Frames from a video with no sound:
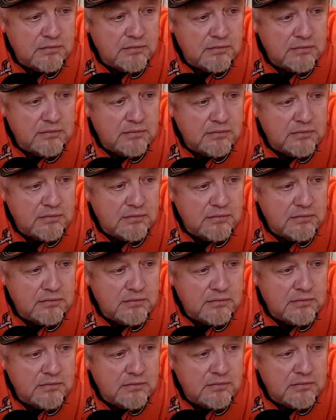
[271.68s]

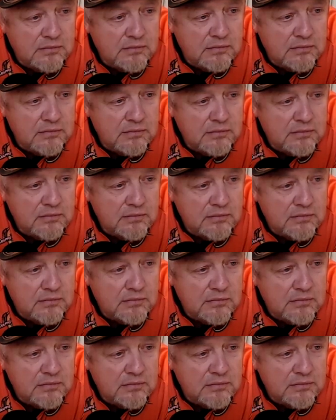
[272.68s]

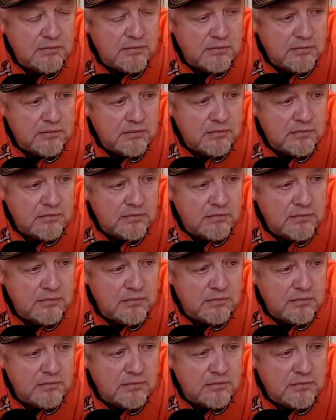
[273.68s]

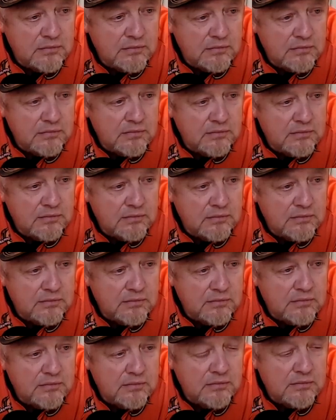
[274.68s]

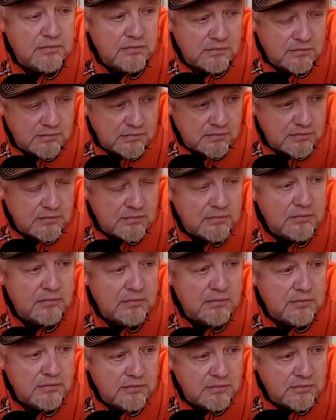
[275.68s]

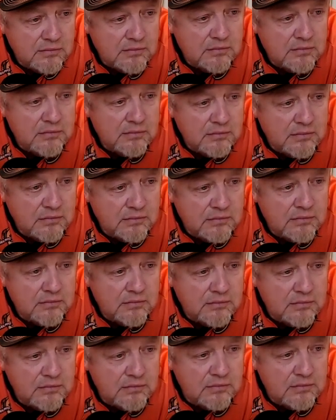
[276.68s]

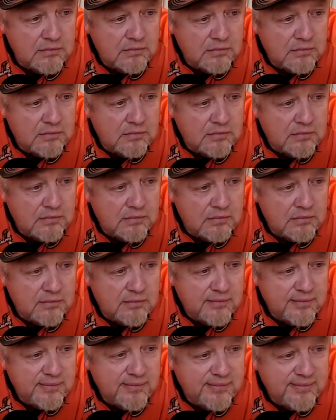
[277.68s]

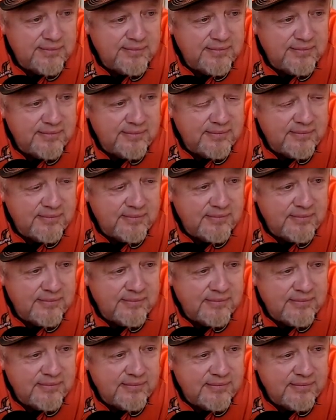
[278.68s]
(not speaking)